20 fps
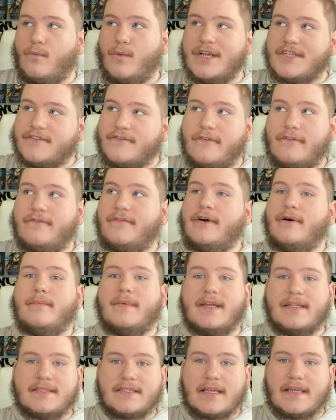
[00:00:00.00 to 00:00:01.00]
wish
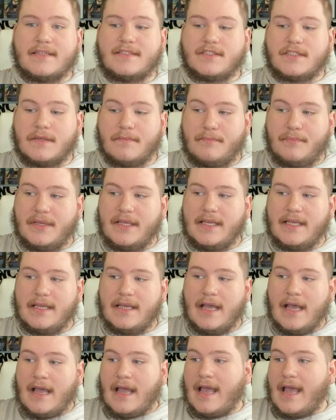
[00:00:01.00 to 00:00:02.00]
fulfillment is to
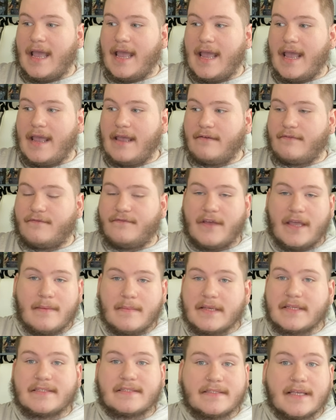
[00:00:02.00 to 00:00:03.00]
be a
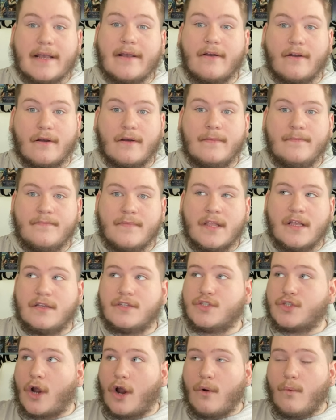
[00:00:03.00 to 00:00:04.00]
famous singer,
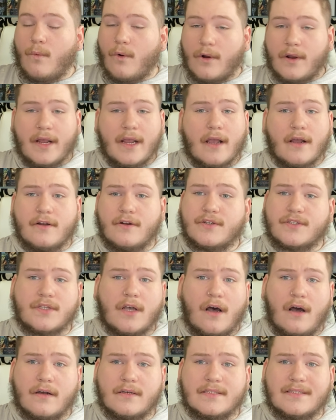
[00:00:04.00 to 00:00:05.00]
start working on your
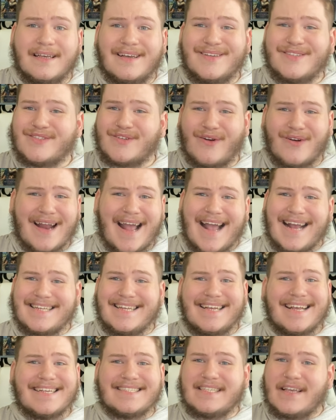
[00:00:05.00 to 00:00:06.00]
songs. Start
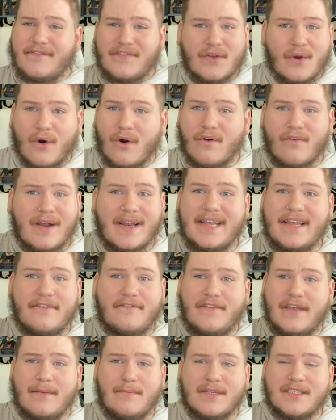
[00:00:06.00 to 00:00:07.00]
acting as if you're already a
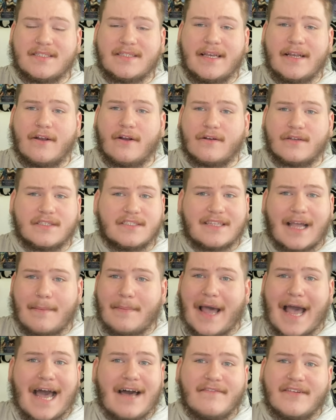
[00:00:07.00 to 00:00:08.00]
famous singer. Stop
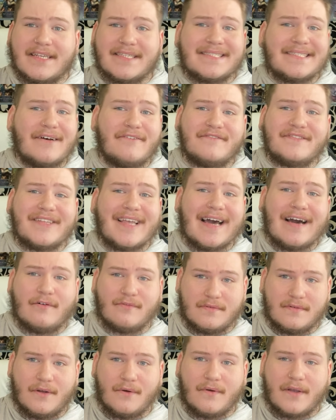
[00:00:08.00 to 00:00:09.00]
having
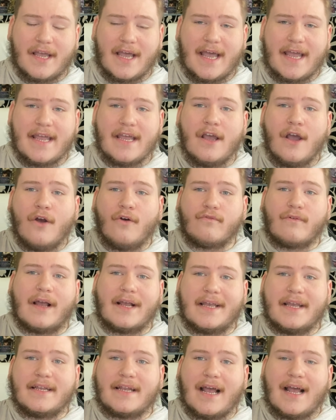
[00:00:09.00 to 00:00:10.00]
self-doubt, okay?
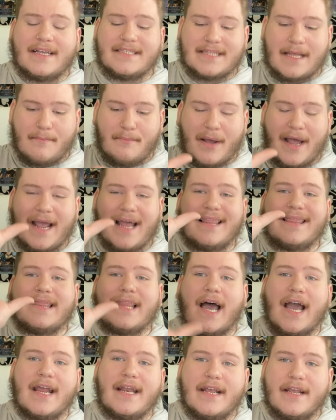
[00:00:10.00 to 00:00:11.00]
Recognize that by
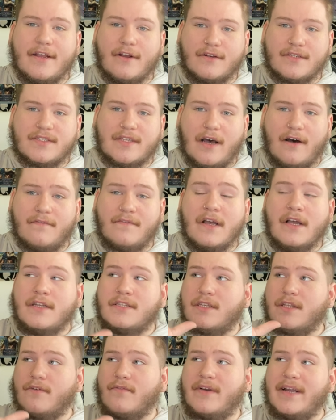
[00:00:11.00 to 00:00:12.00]
aligning yourself
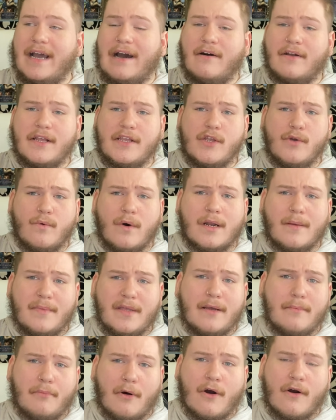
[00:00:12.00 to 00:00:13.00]
to the reality you want to
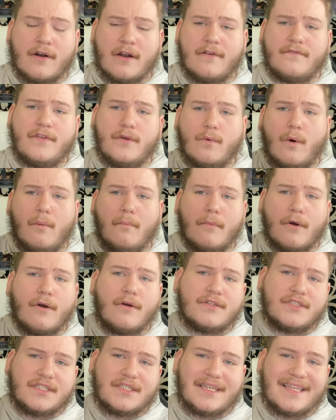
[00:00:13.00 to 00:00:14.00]
be a part of, you will
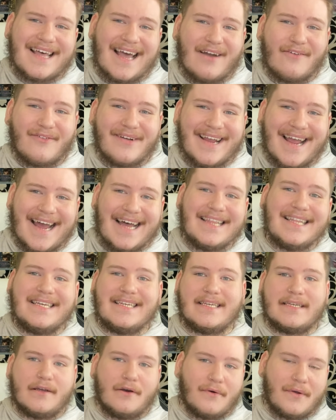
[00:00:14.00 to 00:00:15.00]
merge to that
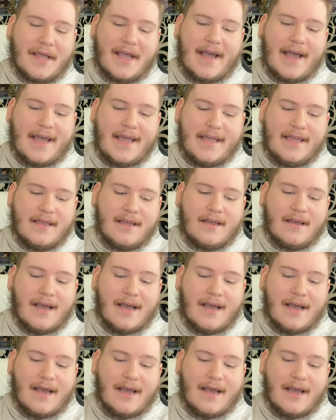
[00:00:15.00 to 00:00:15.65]
reality, okay?